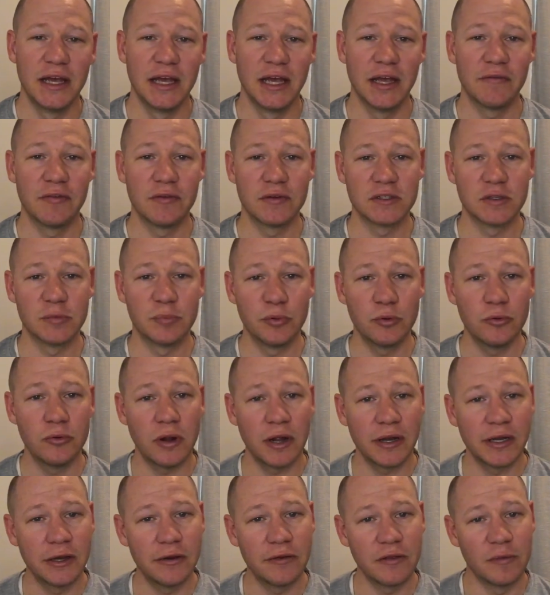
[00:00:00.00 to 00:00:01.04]
If there's a boot
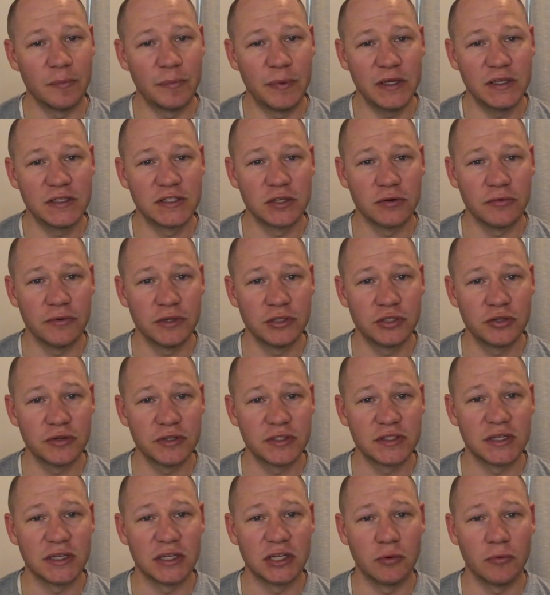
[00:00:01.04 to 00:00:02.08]
on here that piques your
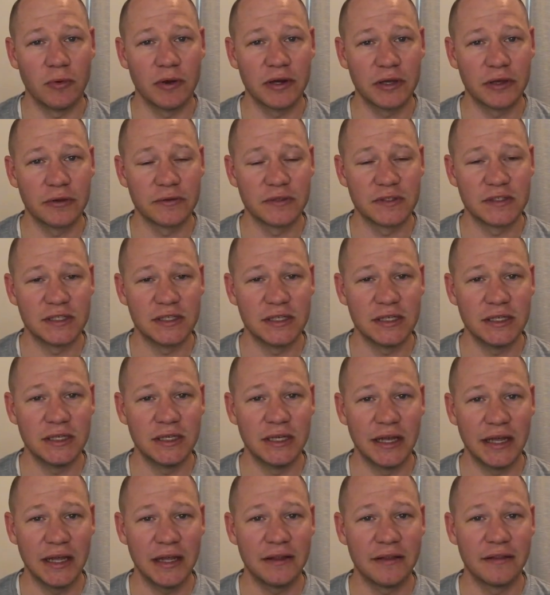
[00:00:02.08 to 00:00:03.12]
interest and you want to go see
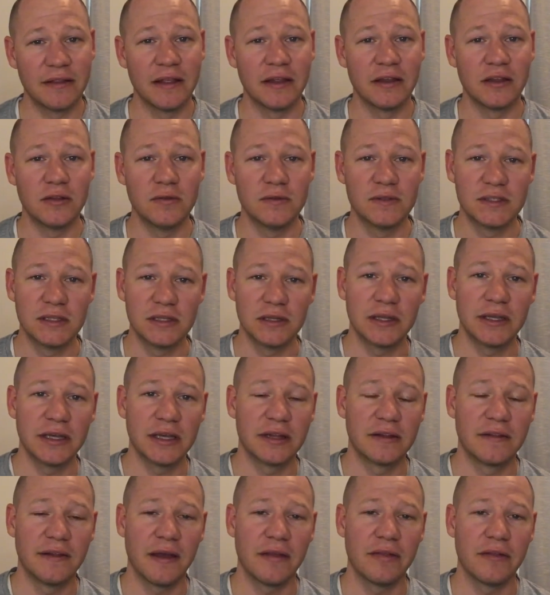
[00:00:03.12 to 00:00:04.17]
it, then use the
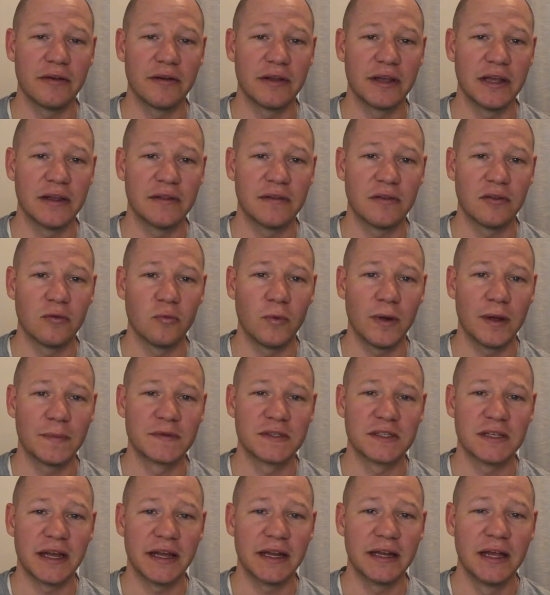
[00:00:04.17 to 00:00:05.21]
link down there to get to the
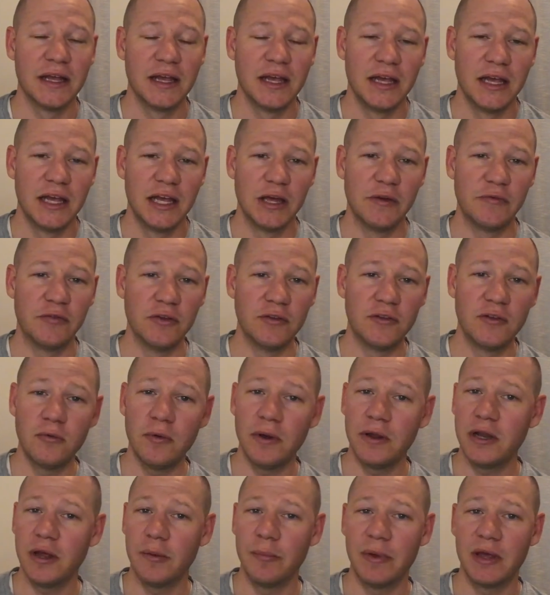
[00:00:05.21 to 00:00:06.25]
website. If you do
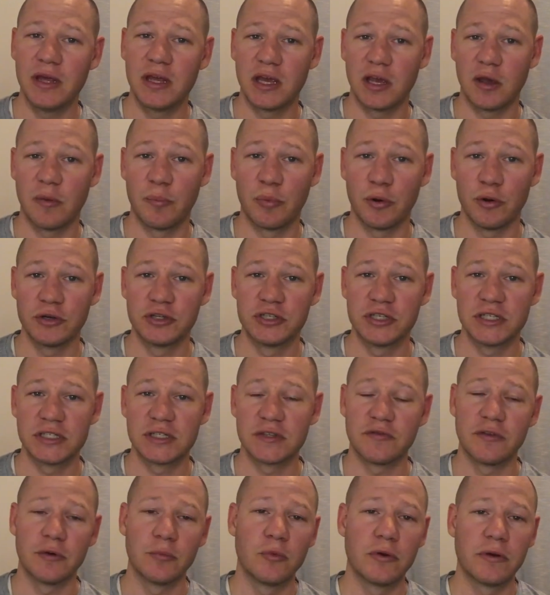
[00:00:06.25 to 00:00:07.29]
end up making a purchase
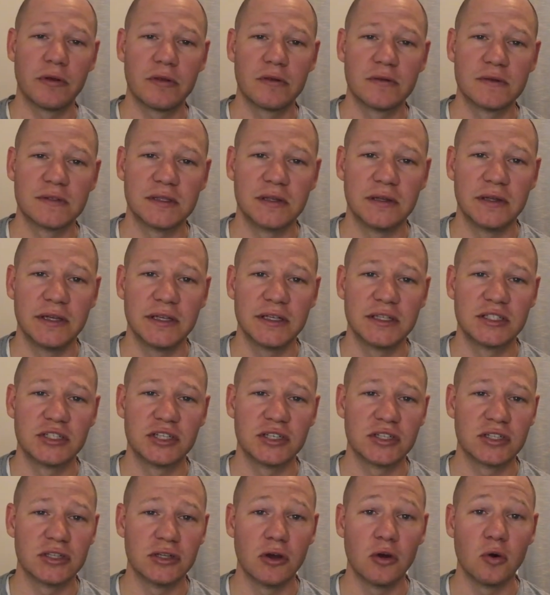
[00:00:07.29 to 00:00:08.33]
from one of those links,
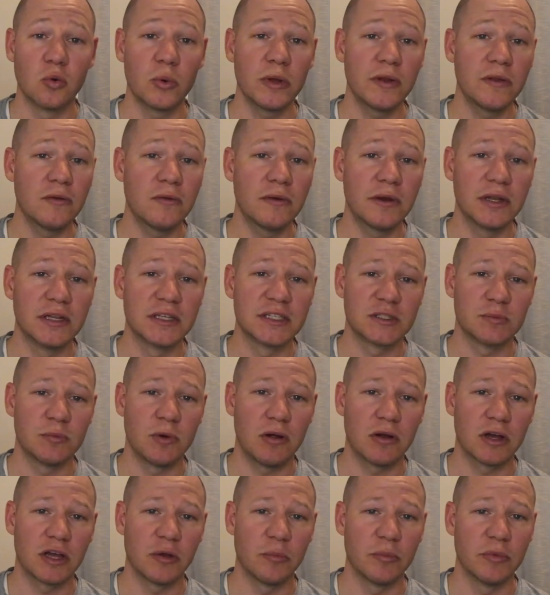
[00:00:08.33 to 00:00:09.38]
just know we do get a
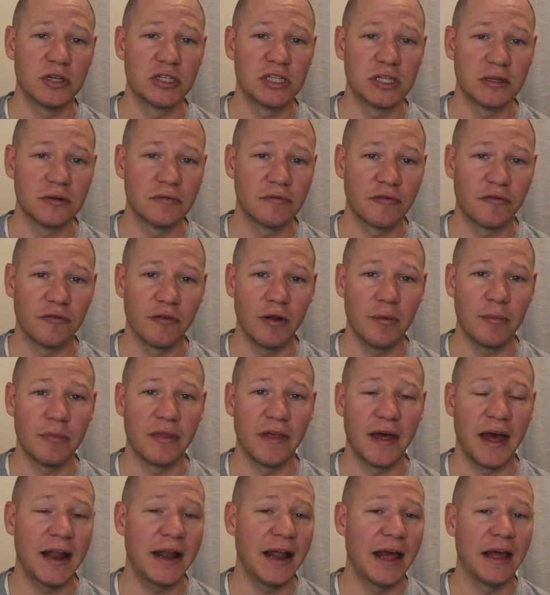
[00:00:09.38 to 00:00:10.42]
small commission from
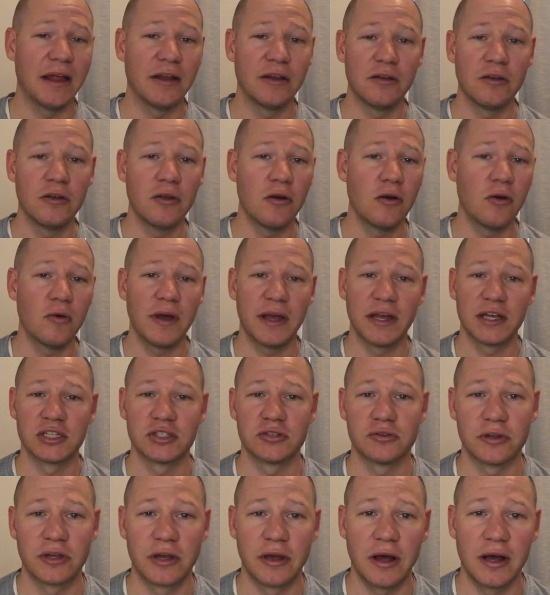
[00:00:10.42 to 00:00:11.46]
that at no
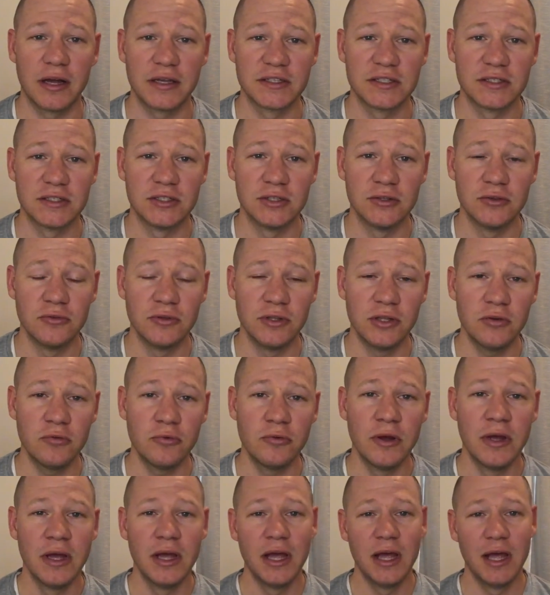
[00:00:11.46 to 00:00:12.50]
extra cost to you,
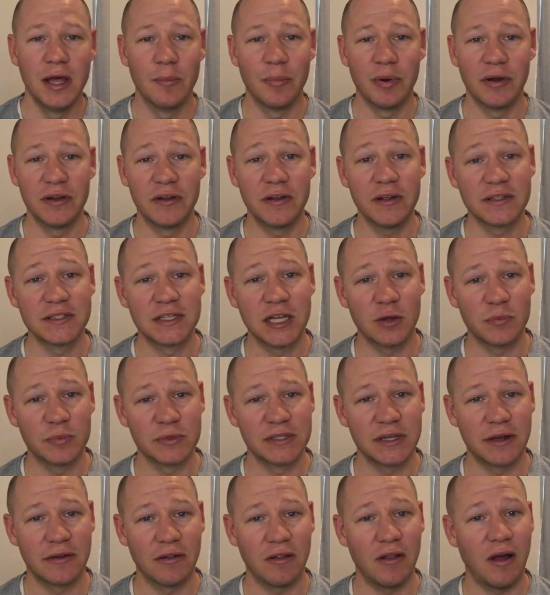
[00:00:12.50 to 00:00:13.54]
but it does help
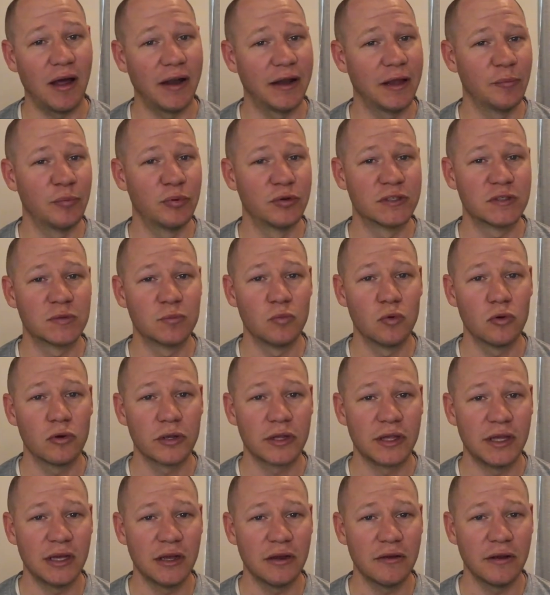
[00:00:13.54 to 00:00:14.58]
us out a lot. It puts more
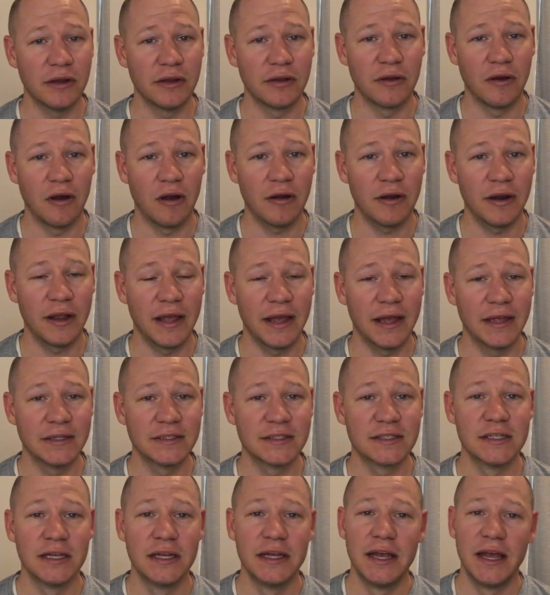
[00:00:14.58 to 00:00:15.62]
gear into our
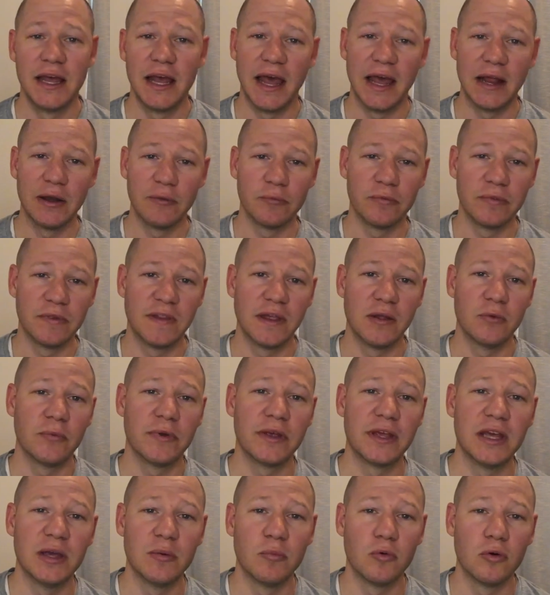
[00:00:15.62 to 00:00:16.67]
hands, and then we
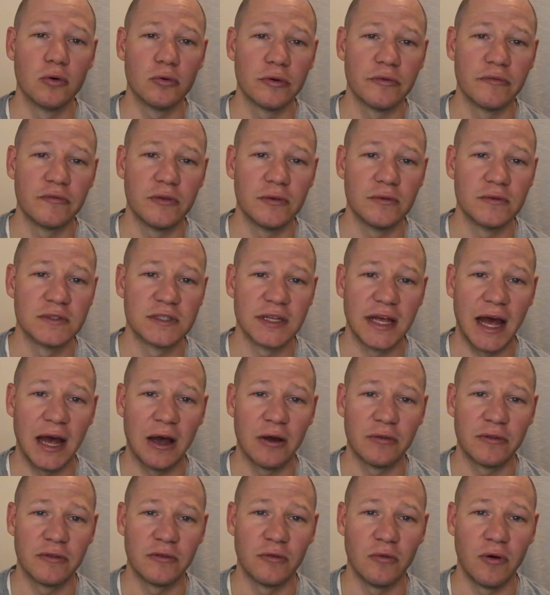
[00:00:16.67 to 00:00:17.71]
get more reviews
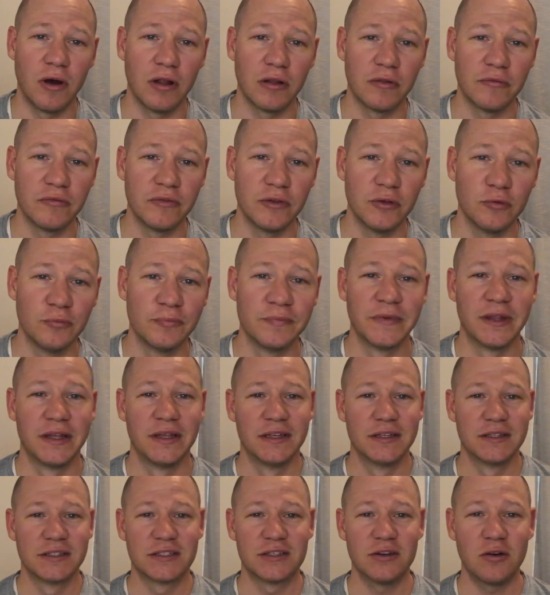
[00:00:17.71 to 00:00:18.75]
out to all of you.
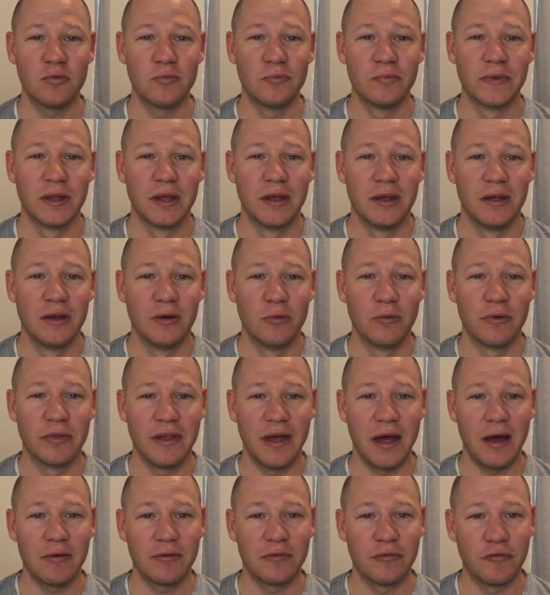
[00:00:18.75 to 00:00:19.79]
So
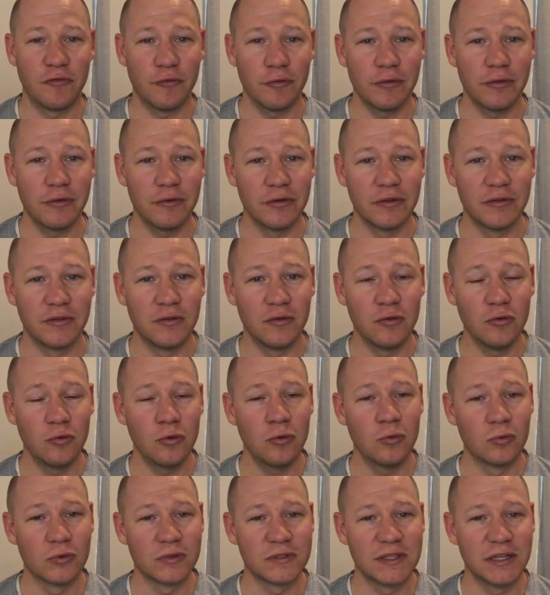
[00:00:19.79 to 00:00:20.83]
without further ado,
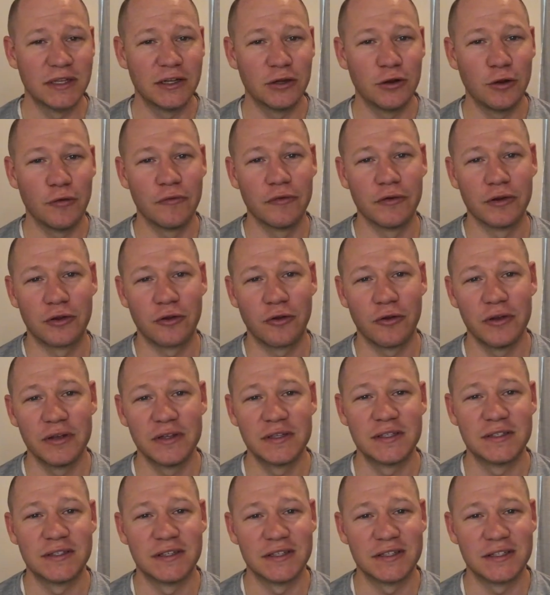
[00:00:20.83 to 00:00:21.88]
we'll send it over to
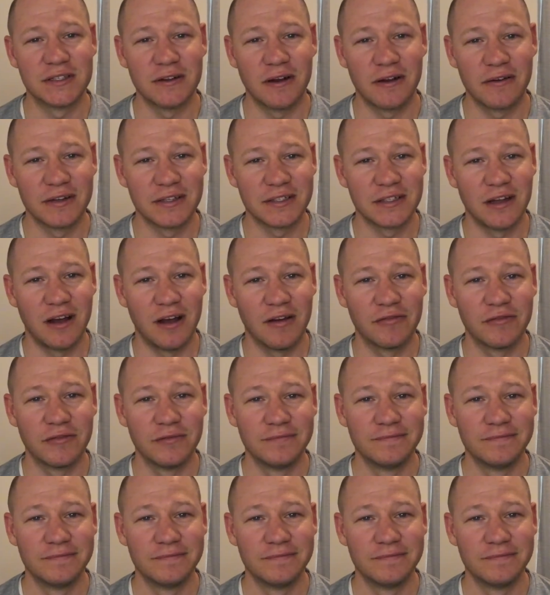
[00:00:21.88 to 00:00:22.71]
Chris to start us off.